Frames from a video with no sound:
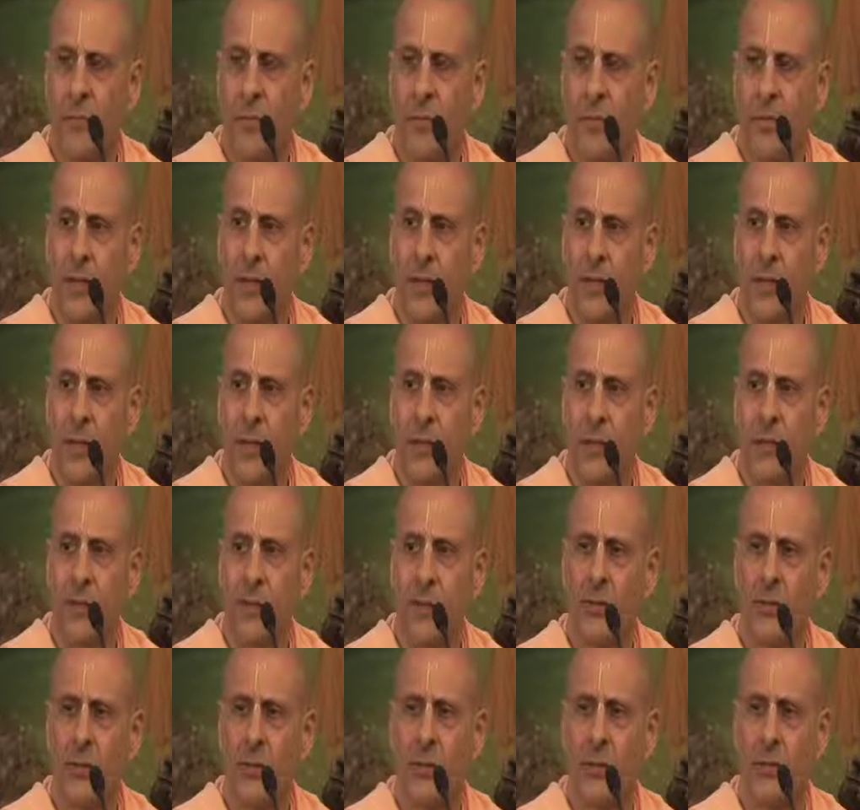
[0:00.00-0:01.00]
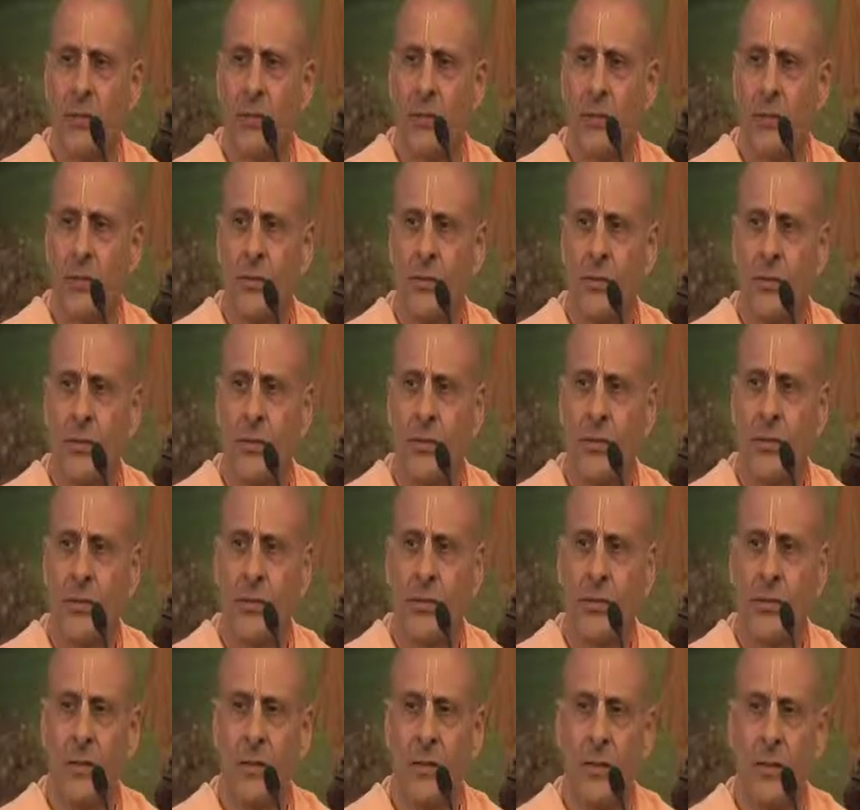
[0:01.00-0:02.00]
because
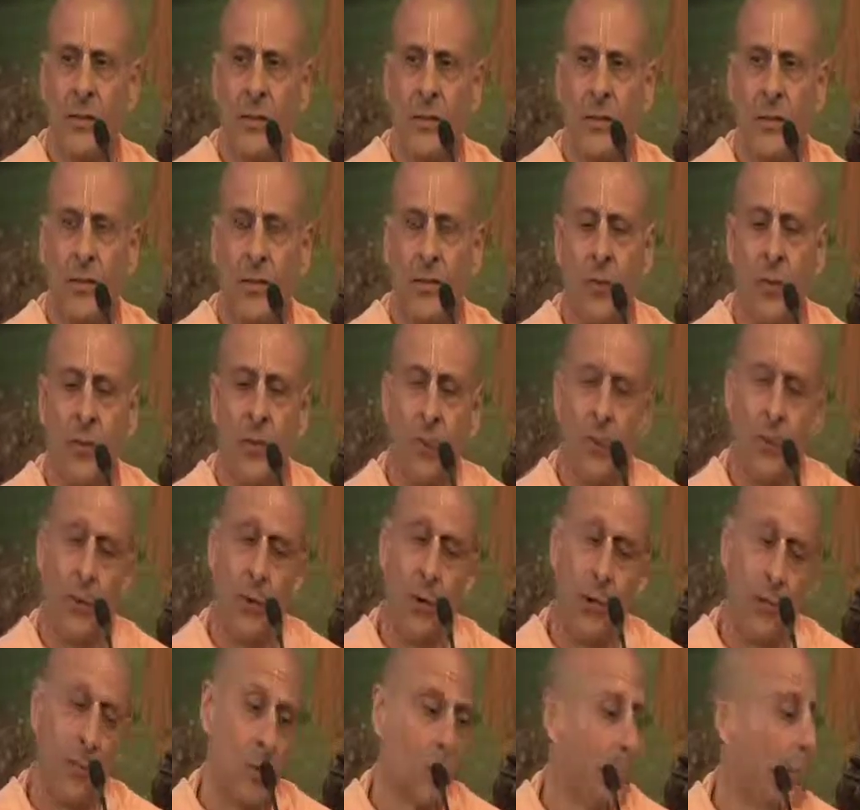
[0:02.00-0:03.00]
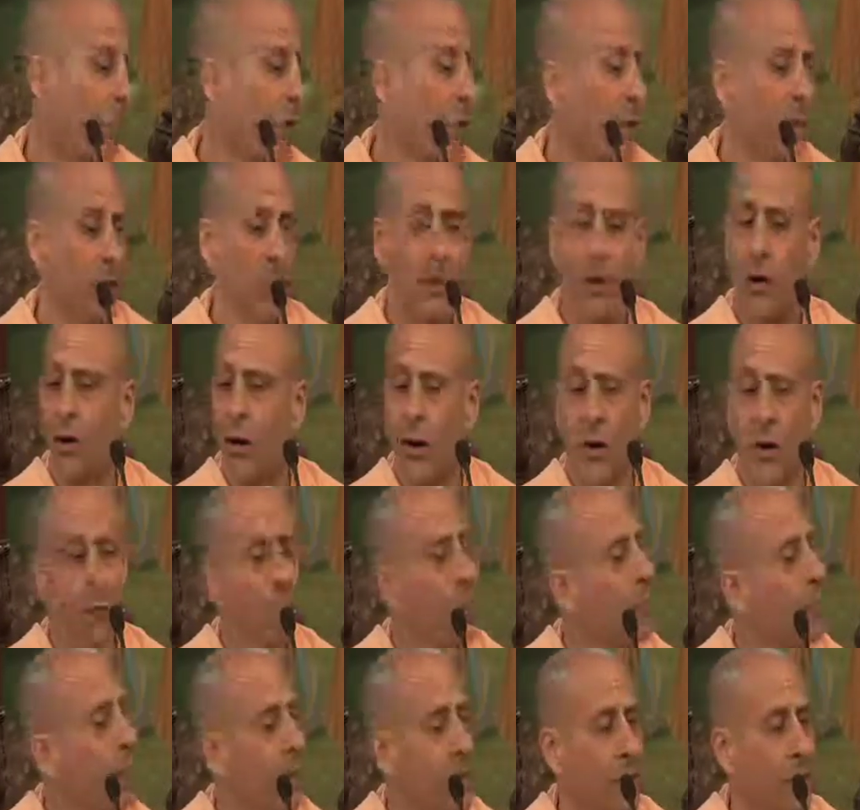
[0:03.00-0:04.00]
when Prabhupada
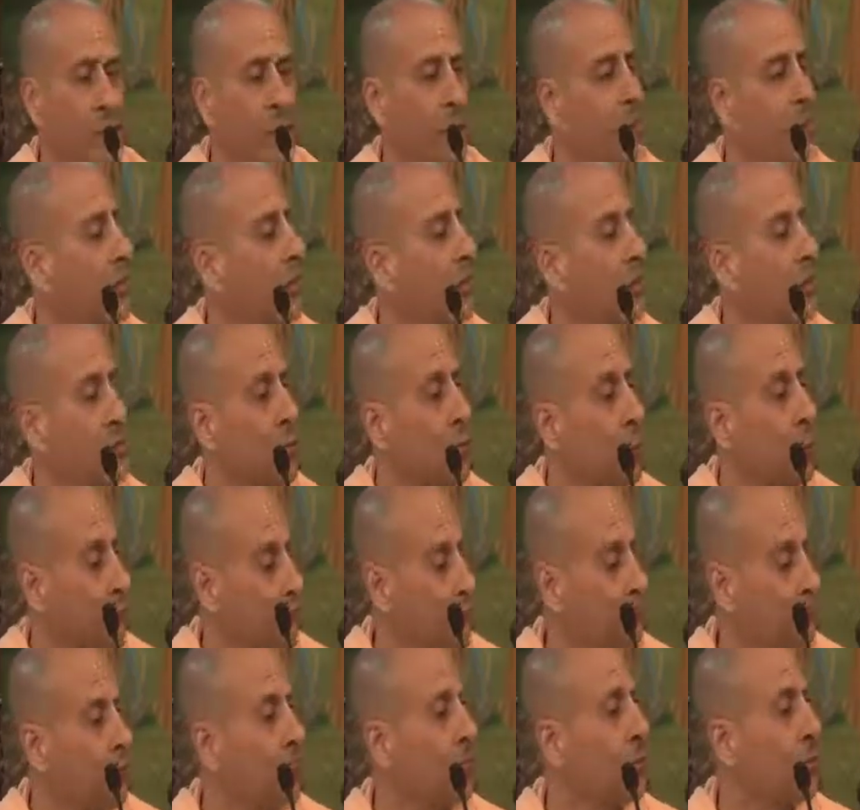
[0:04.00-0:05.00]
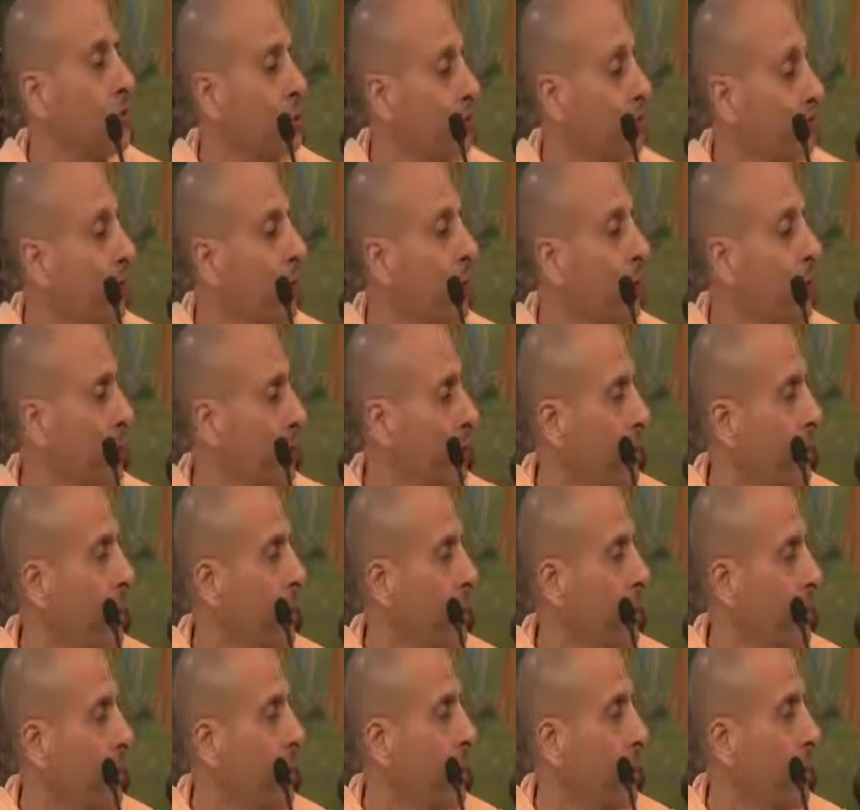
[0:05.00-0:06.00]
called me from this world to join him,